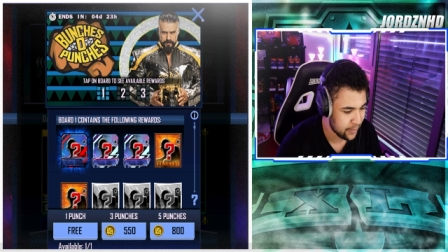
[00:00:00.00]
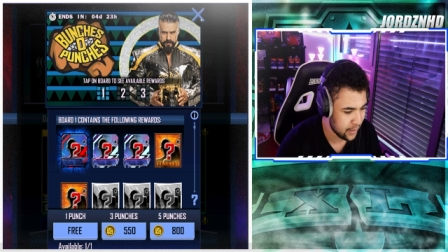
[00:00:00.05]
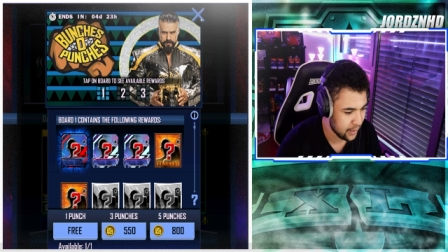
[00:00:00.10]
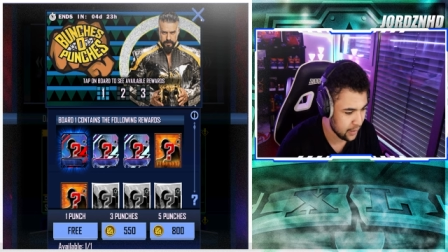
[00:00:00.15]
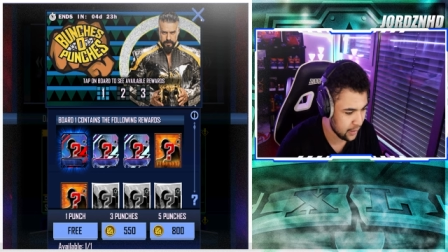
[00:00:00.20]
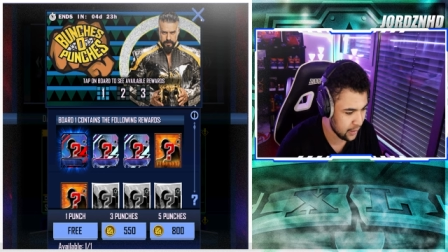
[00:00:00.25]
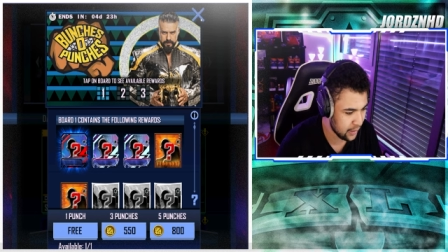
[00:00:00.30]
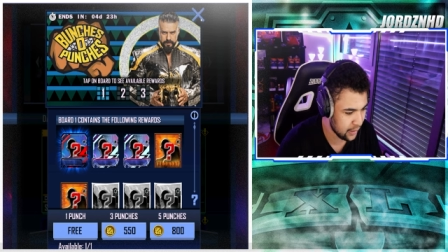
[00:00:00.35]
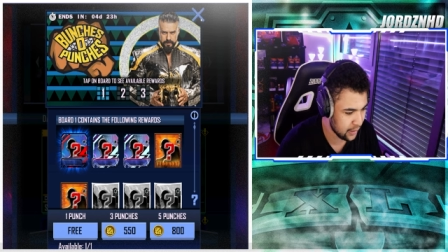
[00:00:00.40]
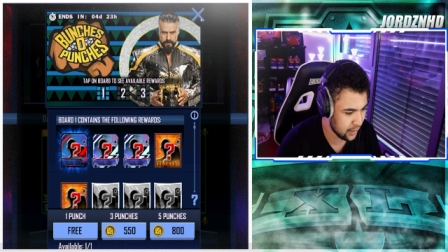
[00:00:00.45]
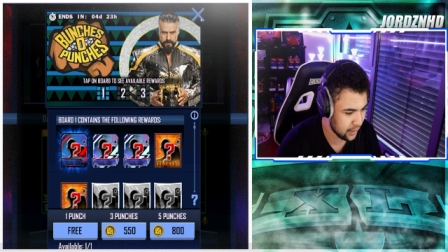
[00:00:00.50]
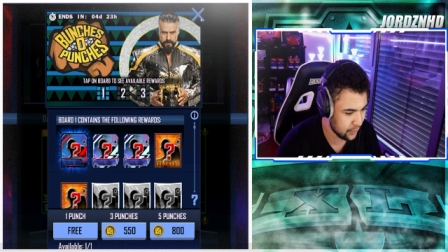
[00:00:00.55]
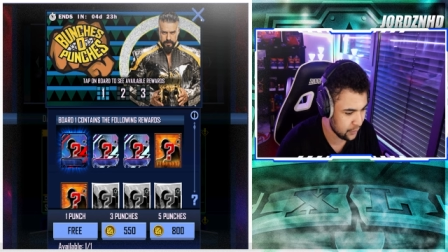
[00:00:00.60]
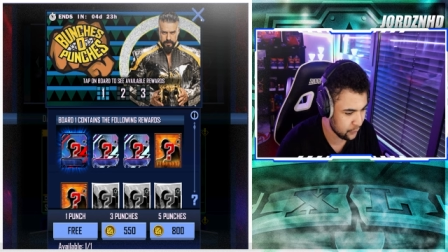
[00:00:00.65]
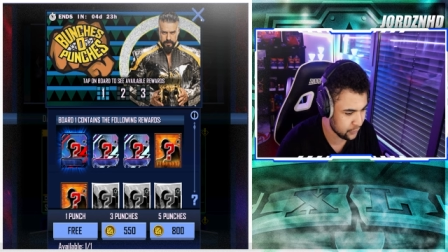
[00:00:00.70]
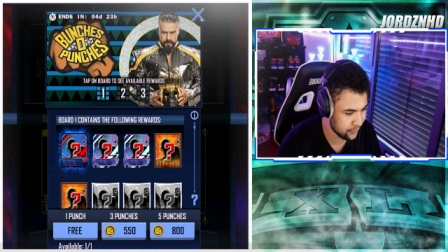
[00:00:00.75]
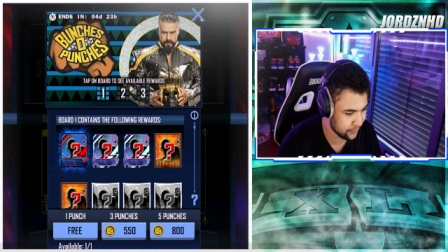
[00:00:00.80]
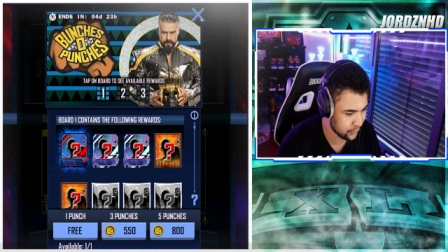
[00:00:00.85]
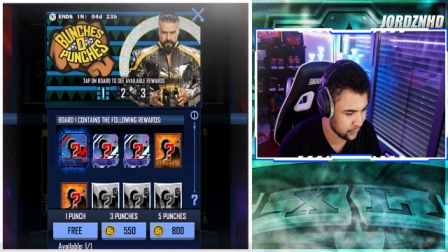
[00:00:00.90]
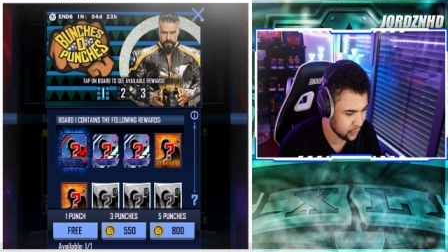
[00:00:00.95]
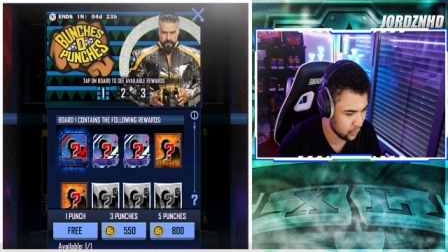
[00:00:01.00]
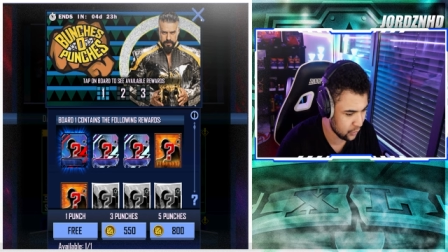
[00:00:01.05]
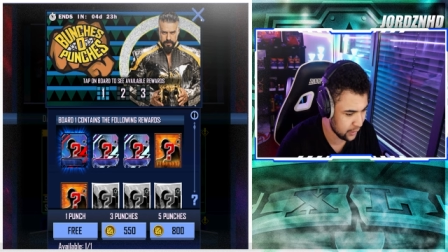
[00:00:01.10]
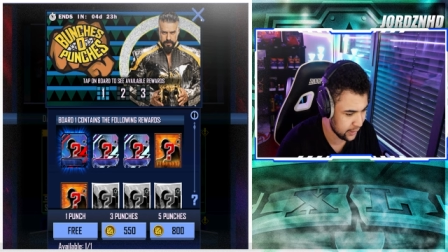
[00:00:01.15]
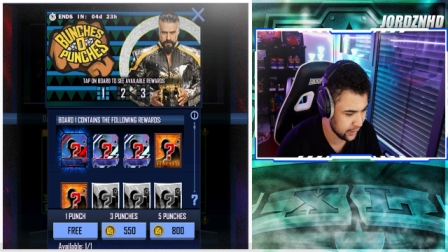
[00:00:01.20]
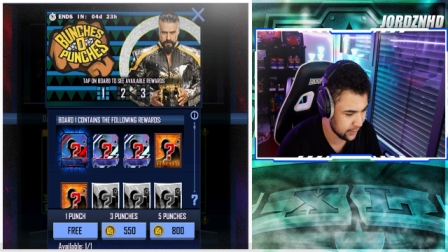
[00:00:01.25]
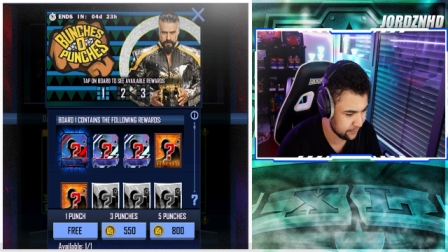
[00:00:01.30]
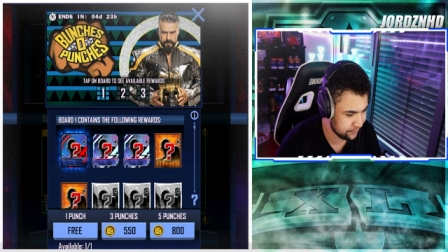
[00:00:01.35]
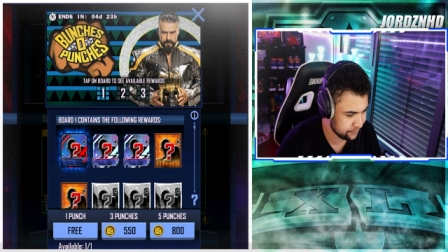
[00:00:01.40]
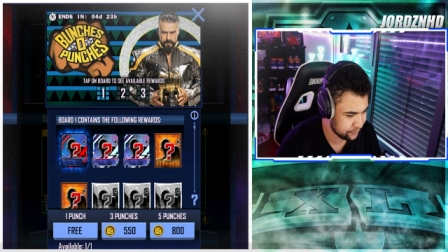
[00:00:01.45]
what do we call
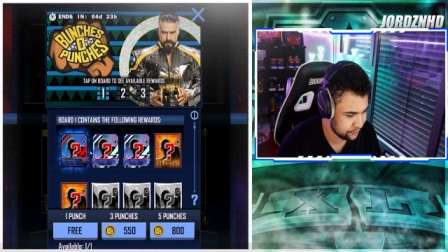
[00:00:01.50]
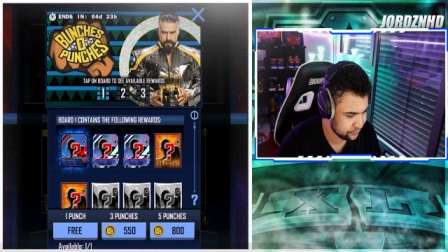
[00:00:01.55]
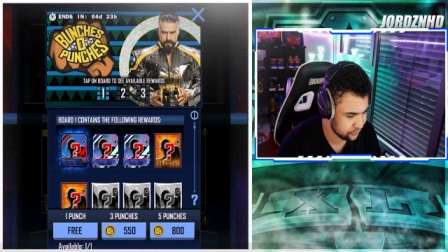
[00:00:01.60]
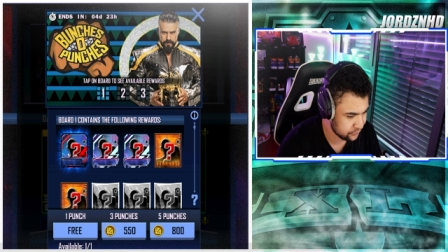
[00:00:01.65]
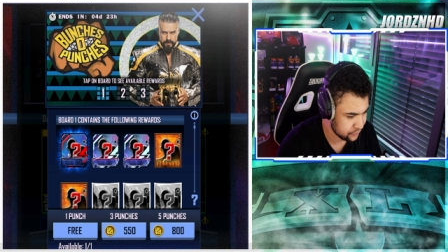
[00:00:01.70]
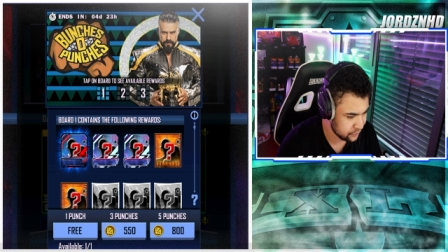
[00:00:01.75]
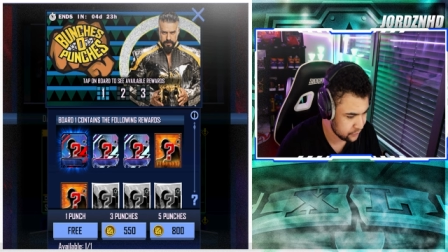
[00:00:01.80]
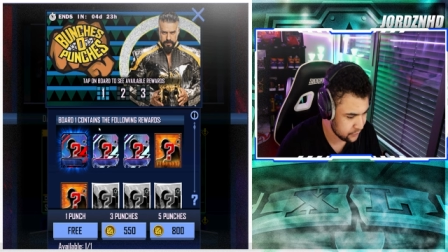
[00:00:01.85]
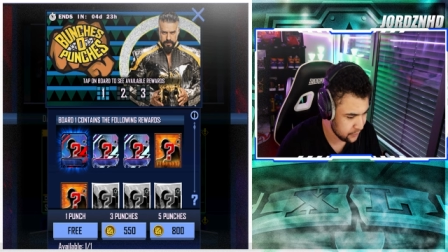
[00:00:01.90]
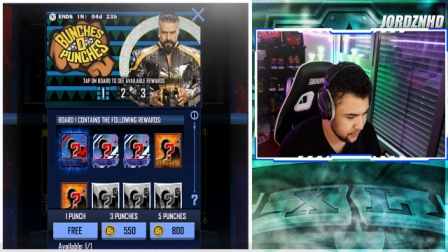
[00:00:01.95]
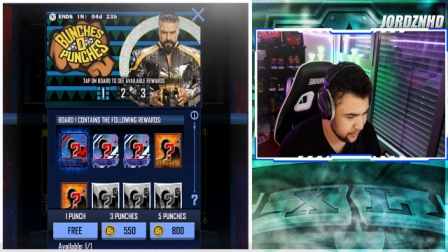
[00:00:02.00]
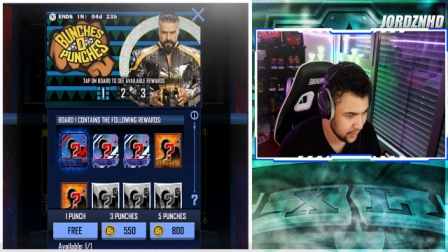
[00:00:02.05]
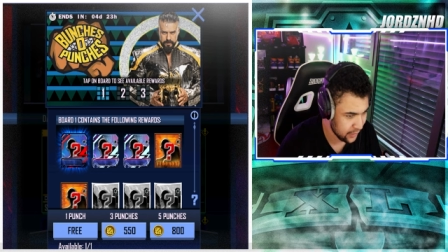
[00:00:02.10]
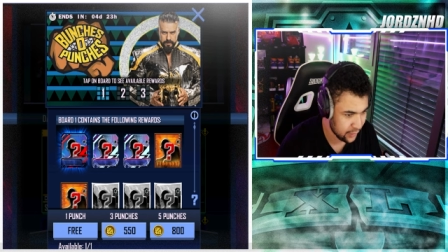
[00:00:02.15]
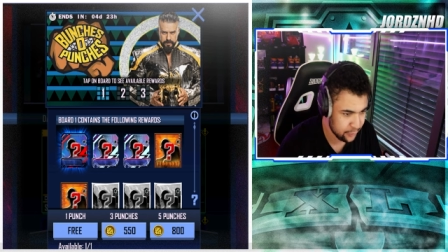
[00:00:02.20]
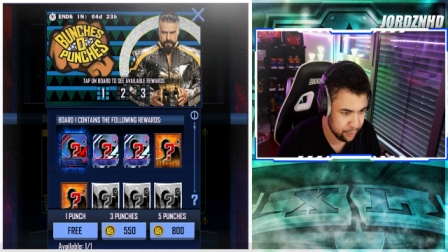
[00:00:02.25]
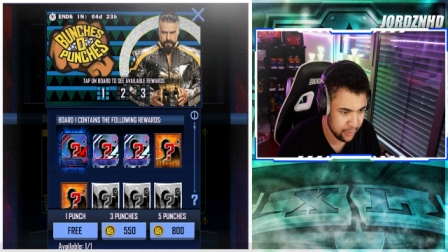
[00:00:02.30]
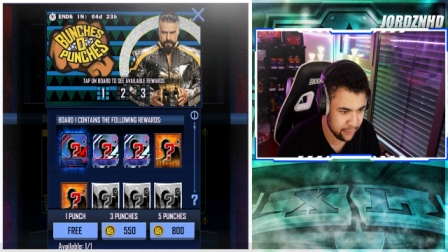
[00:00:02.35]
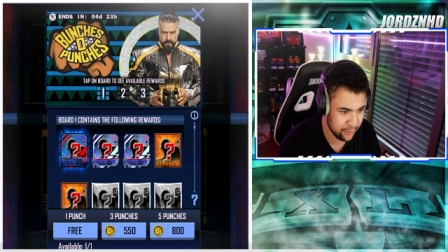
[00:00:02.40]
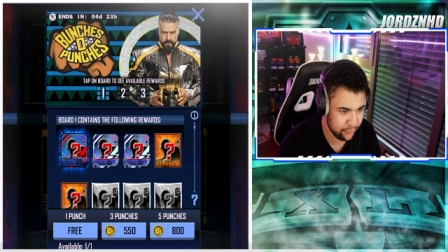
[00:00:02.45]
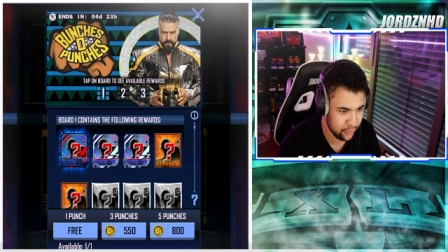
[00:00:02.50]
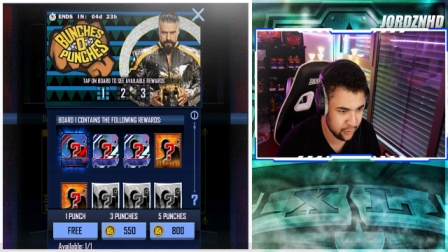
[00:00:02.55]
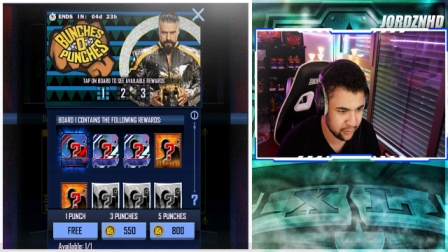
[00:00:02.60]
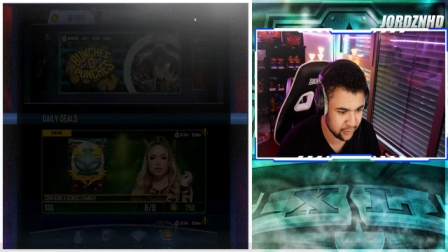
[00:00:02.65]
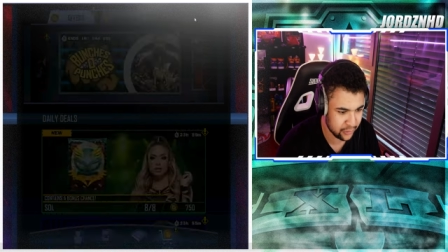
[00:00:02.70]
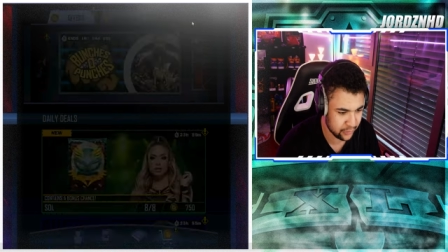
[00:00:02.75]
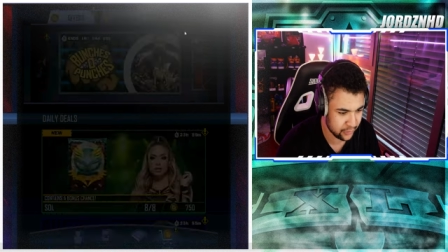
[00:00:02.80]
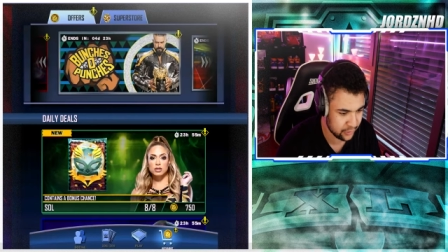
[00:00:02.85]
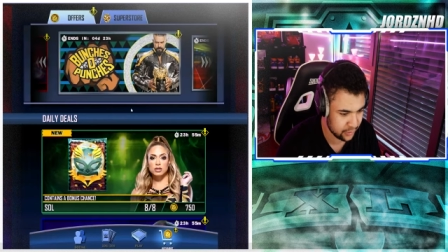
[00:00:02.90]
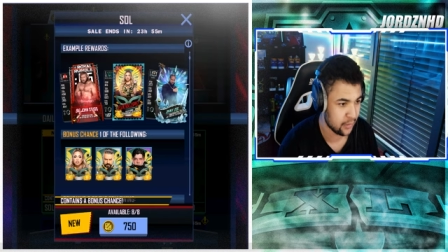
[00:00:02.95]
it? Spring
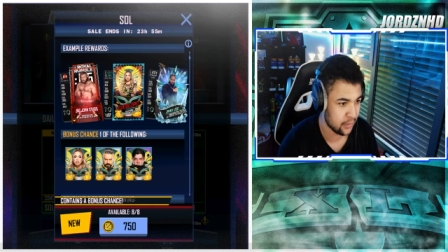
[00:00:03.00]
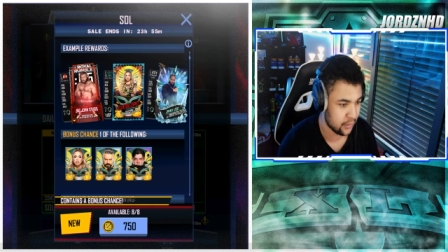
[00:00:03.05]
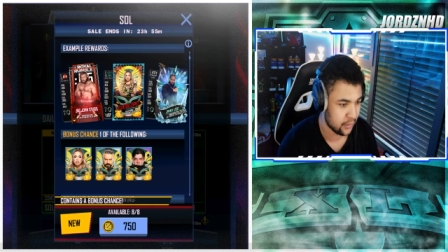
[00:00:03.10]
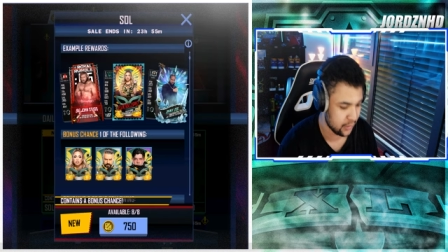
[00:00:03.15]
Fusions.